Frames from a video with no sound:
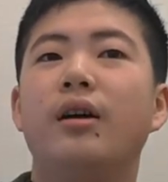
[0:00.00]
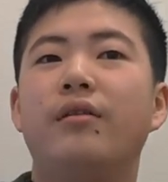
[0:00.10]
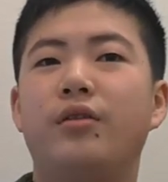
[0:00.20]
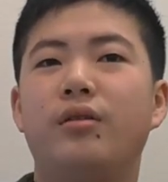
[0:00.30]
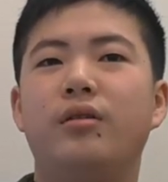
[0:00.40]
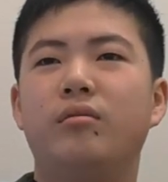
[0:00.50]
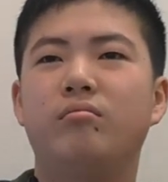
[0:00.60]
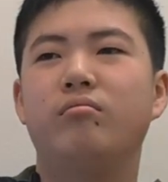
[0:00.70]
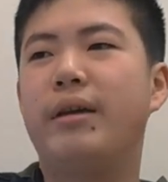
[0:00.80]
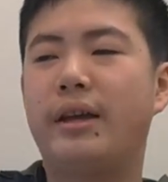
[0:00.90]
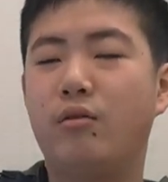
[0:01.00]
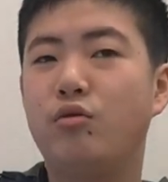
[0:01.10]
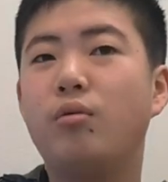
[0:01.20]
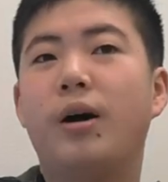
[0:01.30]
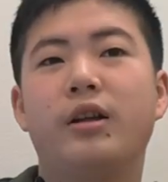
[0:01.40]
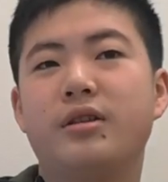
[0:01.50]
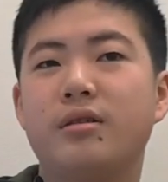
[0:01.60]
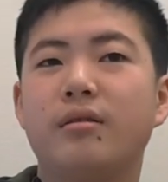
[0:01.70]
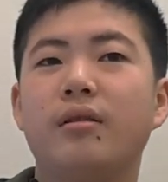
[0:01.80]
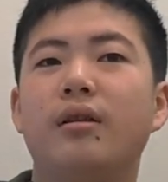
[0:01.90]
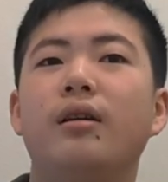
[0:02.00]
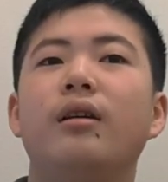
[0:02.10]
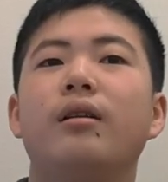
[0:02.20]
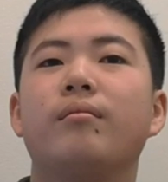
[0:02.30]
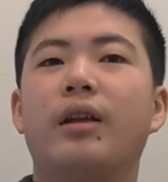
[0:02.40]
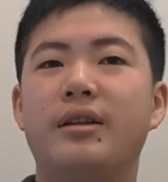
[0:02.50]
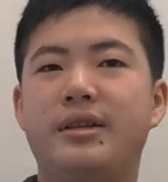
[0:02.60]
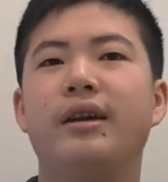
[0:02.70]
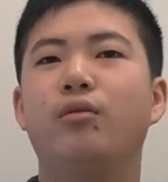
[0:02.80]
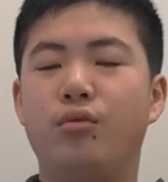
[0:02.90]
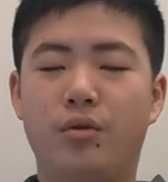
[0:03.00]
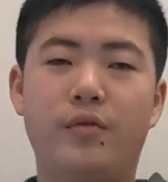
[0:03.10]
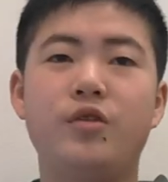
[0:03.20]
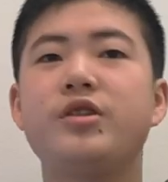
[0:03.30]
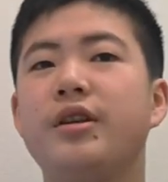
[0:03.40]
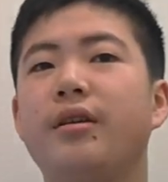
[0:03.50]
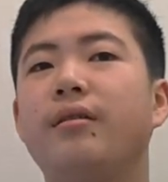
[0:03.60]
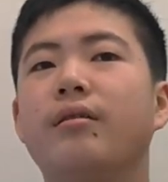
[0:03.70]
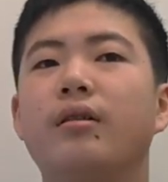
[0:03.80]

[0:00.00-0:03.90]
for making robots until university.